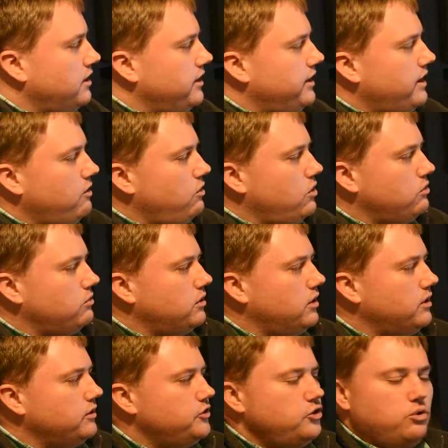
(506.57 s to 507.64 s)
Now
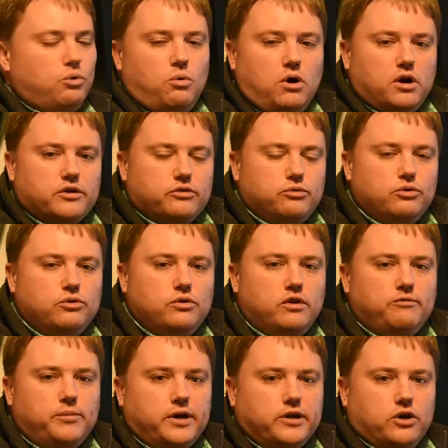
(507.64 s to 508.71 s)
I'll do a walkthrough of
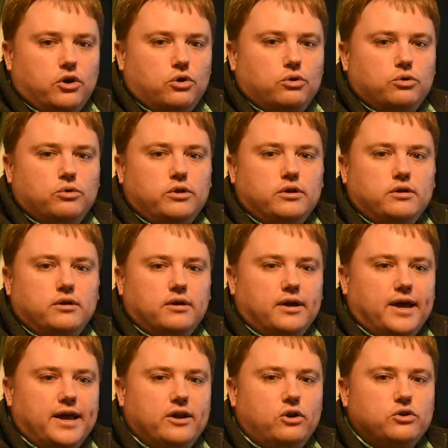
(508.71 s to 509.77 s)
my code
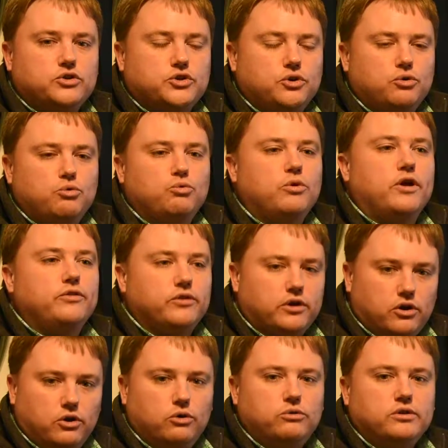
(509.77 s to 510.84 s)
and also run the
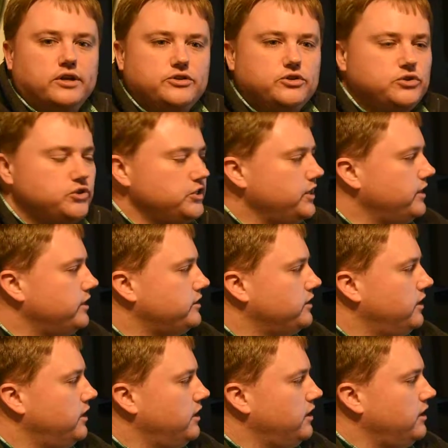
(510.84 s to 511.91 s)
code and let you see it.
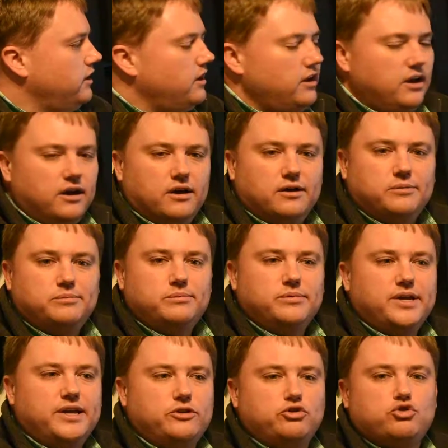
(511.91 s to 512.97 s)

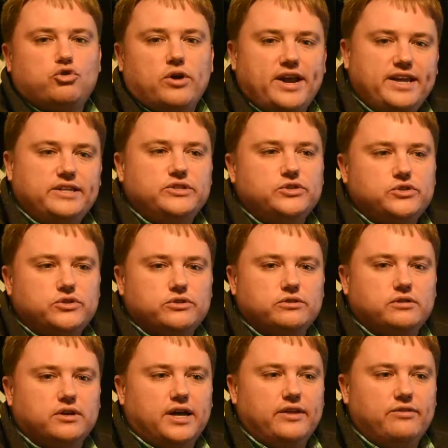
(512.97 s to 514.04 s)
It trains,
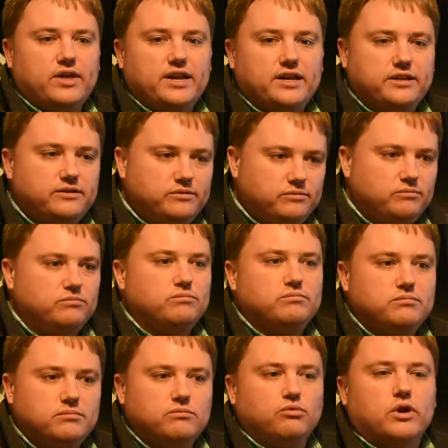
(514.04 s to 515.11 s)
and then it
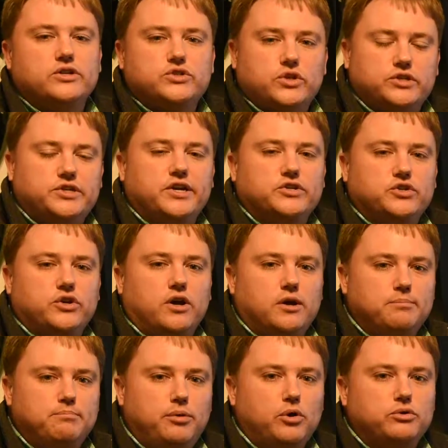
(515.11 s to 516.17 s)
runs the testing
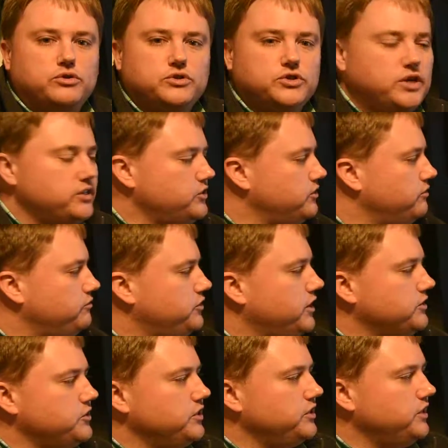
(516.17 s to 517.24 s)
on both sets of
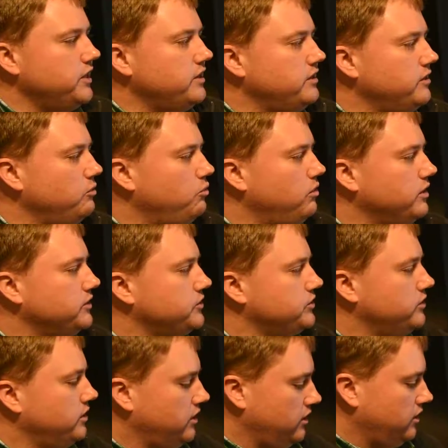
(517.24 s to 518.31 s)
testing data at
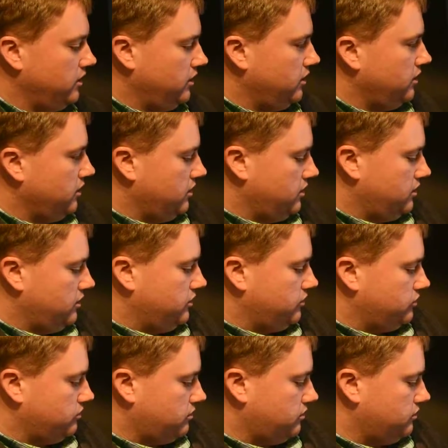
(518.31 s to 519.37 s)
once.
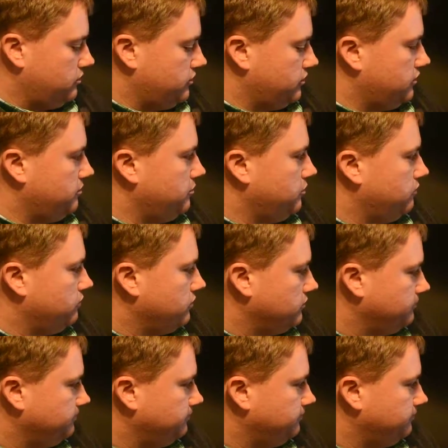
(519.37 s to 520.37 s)
So let's come over.